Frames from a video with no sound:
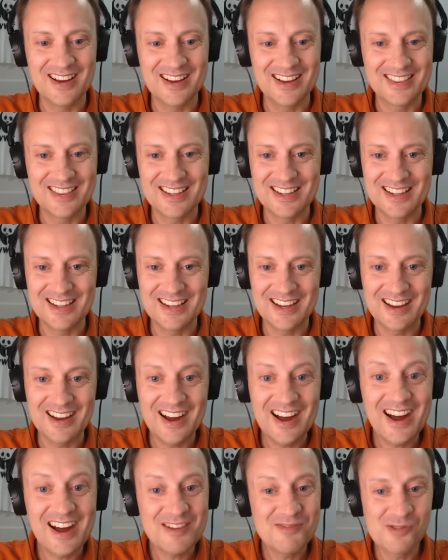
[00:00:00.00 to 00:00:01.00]
thinking,
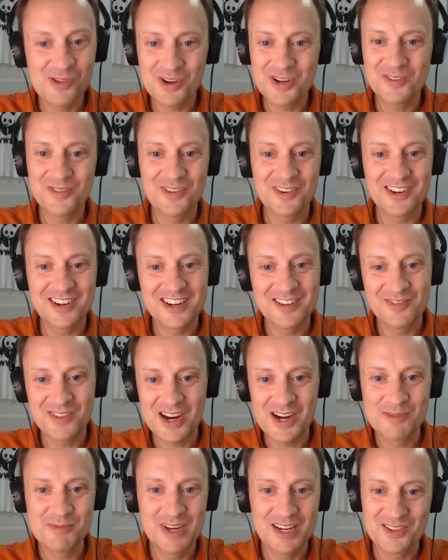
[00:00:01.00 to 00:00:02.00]
I work for an
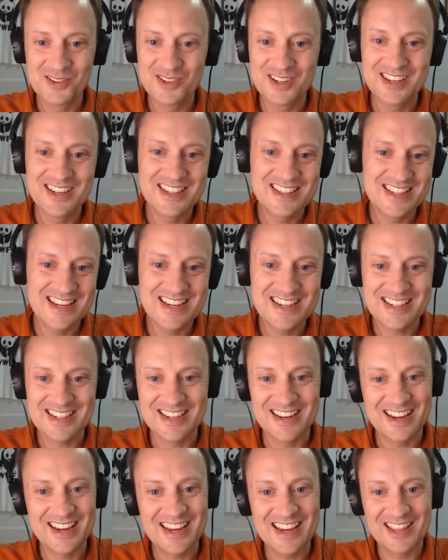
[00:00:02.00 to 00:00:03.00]
environmental
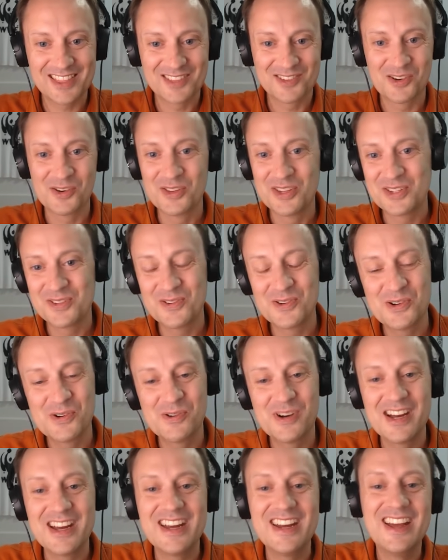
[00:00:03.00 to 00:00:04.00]
organization. I can't throw this food
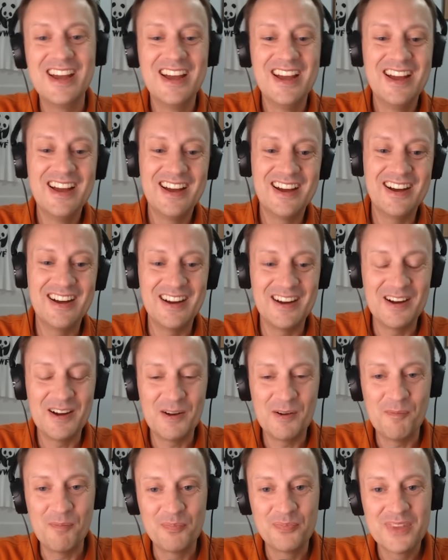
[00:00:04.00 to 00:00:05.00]
away.
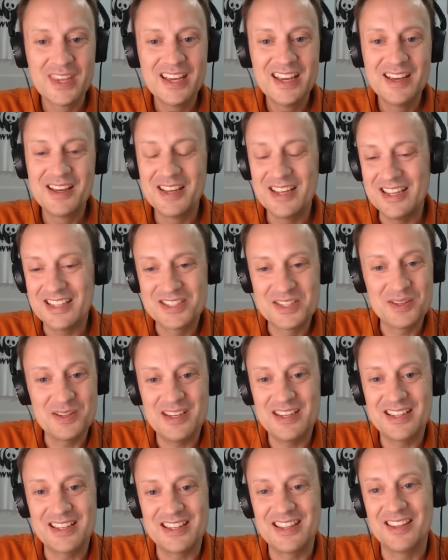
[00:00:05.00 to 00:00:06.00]
Um,
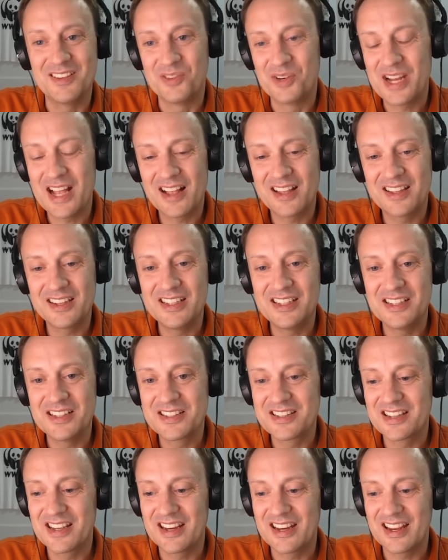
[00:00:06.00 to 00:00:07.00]
the reality
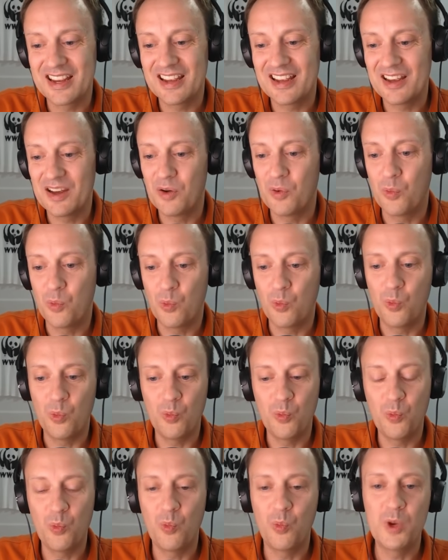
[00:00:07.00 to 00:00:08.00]
is, like,
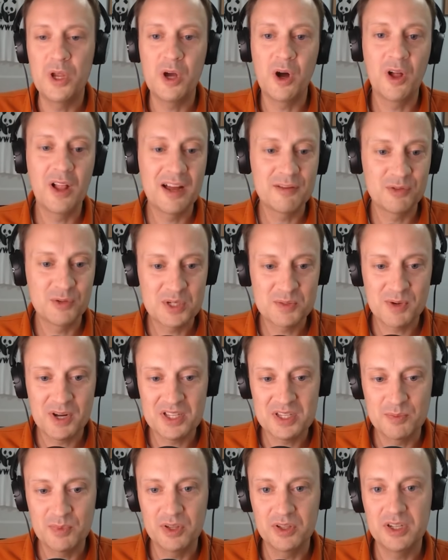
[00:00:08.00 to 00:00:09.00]
we all have a
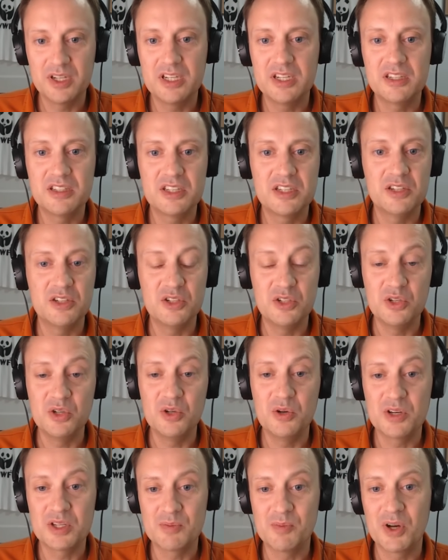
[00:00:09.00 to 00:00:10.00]
responsibility to
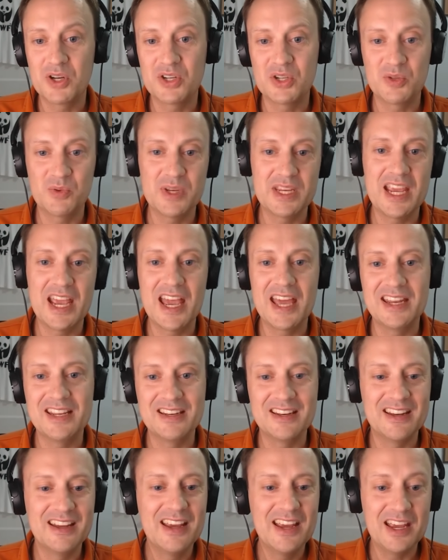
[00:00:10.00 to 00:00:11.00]
do as much as we
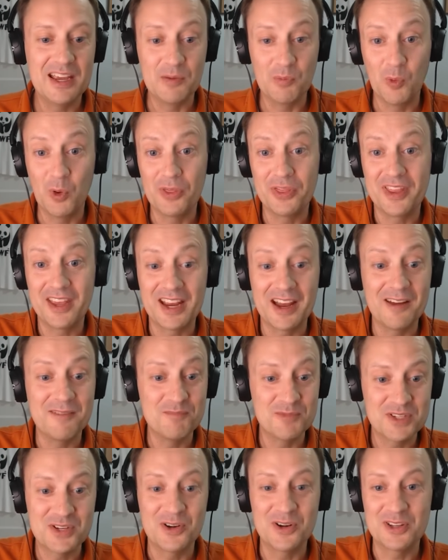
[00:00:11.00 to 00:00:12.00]
can, and one thing I'm
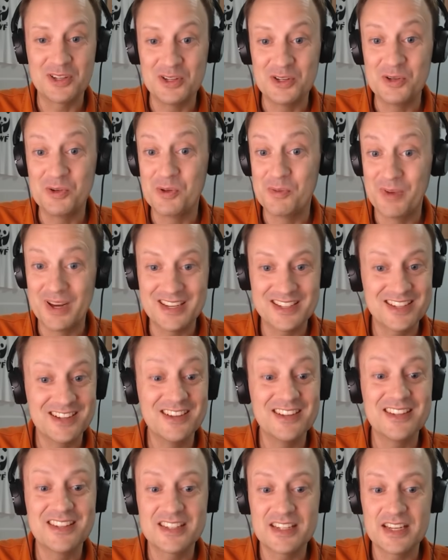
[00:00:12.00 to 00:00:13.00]
starting to do with my
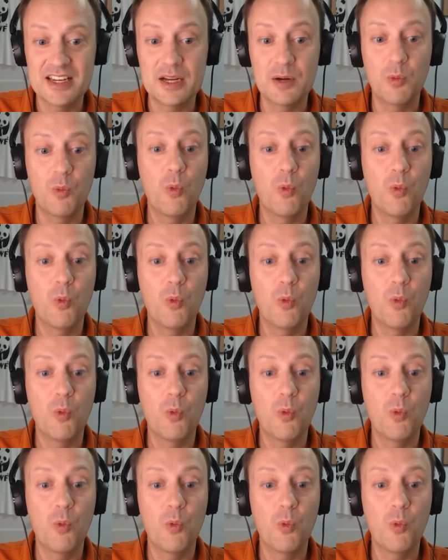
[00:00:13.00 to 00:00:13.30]
son is say,